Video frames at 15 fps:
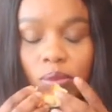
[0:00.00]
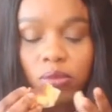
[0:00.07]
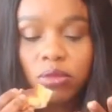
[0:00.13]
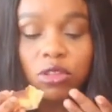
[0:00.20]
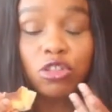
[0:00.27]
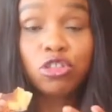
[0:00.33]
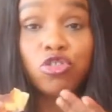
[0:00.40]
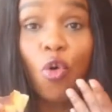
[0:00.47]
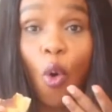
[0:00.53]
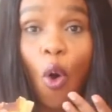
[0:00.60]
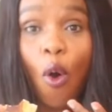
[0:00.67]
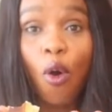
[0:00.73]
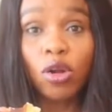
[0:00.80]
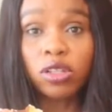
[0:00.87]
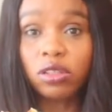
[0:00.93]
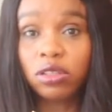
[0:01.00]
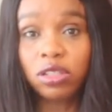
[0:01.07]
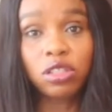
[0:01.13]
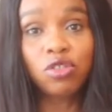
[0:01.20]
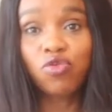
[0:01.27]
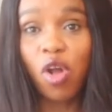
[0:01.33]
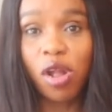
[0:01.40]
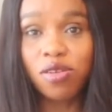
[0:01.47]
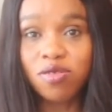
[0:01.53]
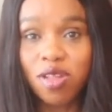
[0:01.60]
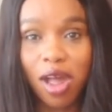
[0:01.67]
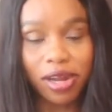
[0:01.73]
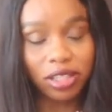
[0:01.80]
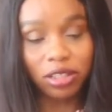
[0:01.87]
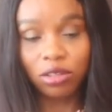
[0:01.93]
It's too hot. This is very
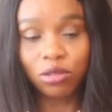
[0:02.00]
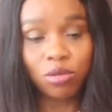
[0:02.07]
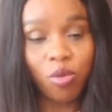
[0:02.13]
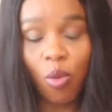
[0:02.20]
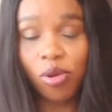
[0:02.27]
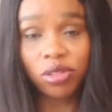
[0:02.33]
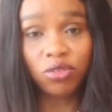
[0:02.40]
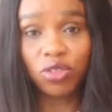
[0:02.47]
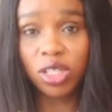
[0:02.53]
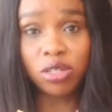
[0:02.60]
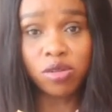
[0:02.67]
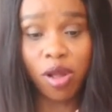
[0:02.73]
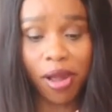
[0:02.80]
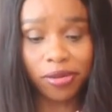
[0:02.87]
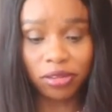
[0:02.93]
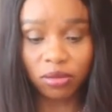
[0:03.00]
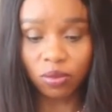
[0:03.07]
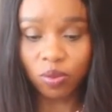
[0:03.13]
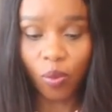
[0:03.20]
nice. Very, very nice.